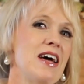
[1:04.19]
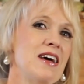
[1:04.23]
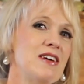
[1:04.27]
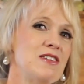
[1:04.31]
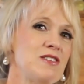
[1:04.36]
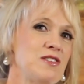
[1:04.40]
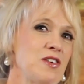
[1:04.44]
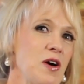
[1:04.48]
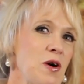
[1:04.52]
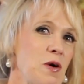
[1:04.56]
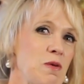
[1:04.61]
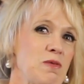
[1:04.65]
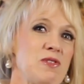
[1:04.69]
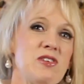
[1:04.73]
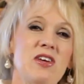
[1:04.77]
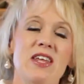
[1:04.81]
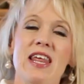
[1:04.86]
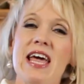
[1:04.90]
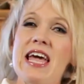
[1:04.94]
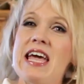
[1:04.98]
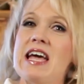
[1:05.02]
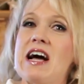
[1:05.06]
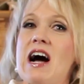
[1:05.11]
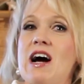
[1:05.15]
So
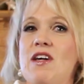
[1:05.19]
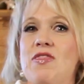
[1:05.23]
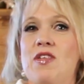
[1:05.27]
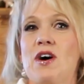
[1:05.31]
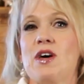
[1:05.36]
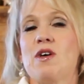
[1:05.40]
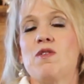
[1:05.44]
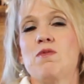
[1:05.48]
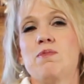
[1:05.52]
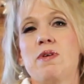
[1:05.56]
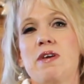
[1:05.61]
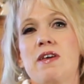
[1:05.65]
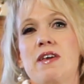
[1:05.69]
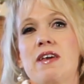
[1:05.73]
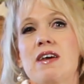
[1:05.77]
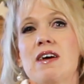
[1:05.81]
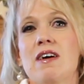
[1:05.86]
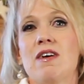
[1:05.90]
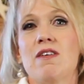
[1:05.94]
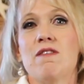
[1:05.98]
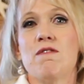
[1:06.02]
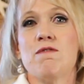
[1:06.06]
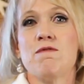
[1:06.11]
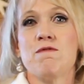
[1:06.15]
today I thought it would be
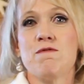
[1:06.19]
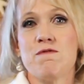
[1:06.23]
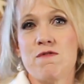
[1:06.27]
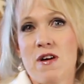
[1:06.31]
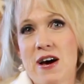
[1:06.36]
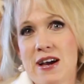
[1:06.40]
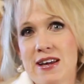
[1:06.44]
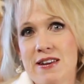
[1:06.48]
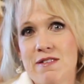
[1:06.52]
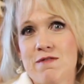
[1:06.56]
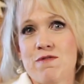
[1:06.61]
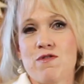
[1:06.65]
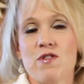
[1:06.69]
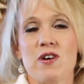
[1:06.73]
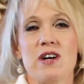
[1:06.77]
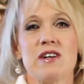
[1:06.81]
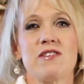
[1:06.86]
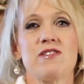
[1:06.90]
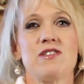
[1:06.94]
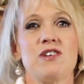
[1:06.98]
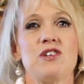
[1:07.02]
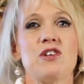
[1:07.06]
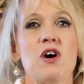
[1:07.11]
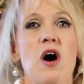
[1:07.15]
fun for
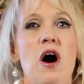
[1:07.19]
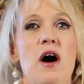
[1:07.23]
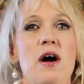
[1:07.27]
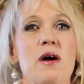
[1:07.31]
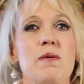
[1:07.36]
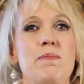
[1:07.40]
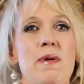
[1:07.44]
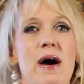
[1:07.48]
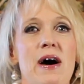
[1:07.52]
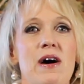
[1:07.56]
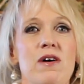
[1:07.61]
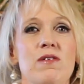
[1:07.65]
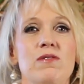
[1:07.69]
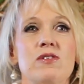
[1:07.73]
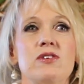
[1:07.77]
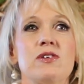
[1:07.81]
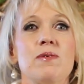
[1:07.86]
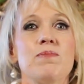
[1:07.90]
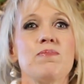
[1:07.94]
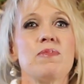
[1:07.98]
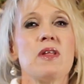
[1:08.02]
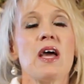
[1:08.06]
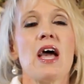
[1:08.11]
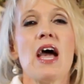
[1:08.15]
us to talk about
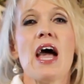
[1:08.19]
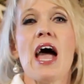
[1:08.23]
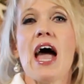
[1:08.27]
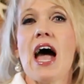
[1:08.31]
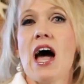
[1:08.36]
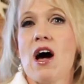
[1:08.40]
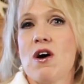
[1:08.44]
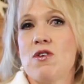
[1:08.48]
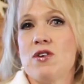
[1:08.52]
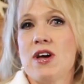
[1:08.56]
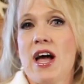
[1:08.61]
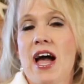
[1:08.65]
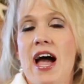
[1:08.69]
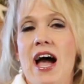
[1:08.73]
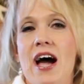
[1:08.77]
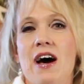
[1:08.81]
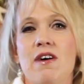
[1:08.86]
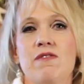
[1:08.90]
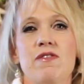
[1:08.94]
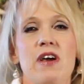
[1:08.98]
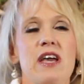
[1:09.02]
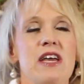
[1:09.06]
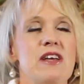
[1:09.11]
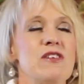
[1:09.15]
how to
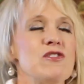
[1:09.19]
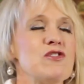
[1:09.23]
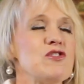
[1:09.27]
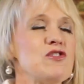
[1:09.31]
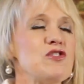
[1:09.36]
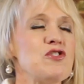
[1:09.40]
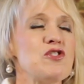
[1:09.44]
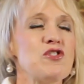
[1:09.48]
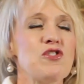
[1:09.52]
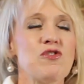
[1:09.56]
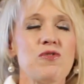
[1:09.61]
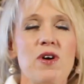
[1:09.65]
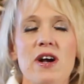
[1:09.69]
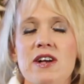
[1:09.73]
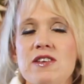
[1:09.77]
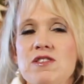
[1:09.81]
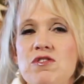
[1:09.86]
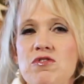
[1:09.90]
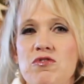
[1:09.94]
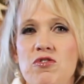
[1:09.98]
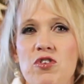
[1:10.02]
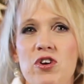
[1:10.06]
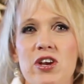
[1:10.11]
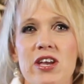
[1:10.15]
have a
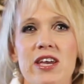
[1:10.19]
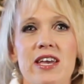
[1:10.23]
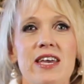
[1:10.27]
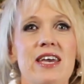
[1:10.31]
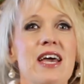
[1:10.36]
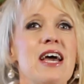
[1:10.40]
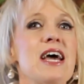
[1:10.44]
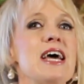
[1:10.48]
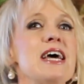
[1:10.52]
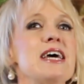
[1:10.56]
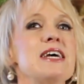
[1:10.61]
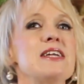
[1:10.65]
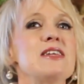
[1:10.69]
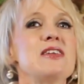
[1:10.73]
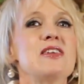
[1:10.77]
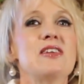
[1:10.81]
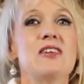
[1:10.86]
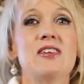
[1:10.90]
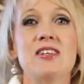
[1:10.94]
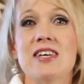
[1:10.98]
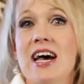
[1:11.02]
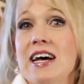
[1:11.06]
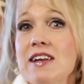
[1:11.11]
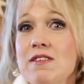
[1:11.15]
stress-free,
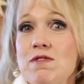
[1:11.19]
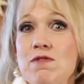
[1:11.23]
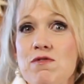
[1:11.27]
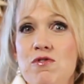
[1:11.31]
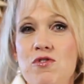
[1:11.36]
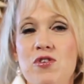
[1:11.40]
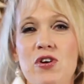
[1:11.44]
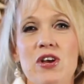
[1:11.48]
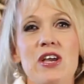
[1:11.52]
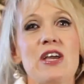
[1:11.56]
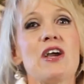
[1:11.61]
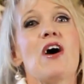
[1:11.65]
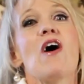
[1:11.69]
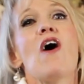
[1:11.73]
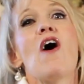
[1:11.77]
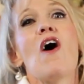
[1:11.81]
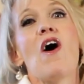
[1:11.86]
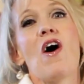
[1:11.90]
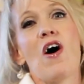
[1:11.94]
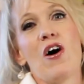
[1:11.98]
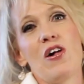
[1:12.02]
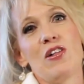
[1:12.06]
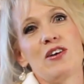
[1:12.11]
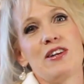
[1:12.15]
debt-free
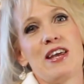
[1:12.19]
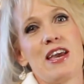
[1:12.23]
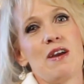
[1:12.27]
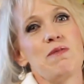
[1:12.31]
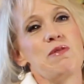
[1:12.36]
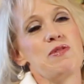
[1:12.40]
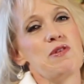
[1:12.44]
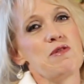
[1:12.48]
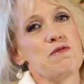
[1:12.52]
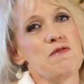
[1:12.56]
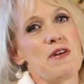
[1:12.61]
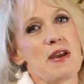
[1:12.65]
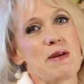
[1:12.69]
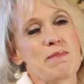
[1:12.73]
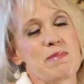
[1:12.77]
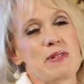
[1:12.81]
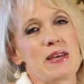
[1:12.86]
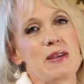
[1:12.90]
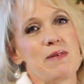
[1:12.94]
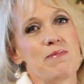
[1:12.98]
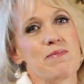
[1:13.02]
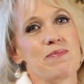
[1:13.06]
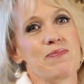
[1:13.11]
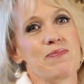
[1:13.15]
holiday with your family.